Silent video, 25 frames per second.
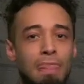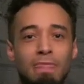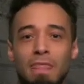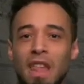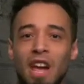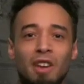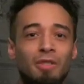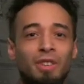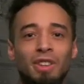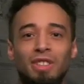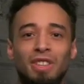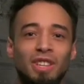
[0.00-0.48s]

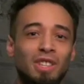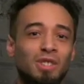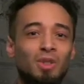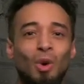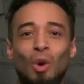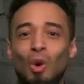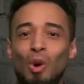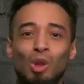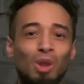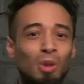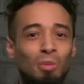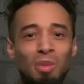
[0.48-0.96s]
everything's
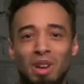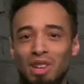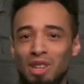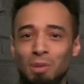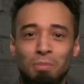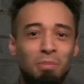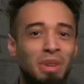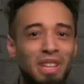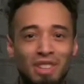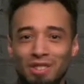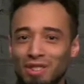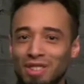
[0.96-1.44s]
all about
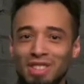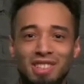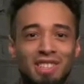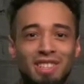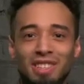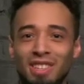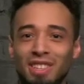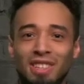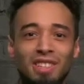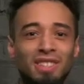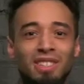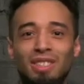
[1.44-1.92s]

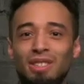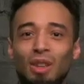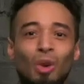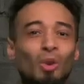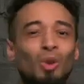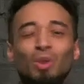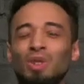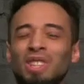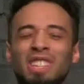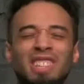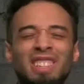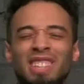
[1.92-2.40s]
appearances, the
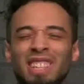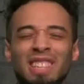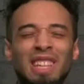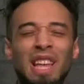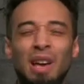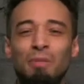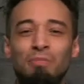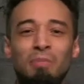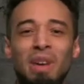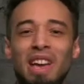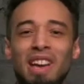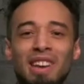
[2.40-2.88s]
only thing
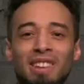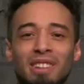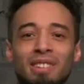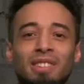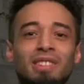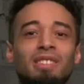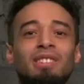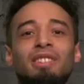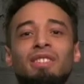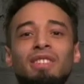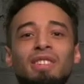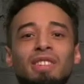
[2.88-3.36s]
that
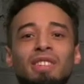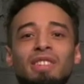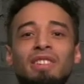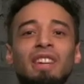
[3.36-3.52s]
matters,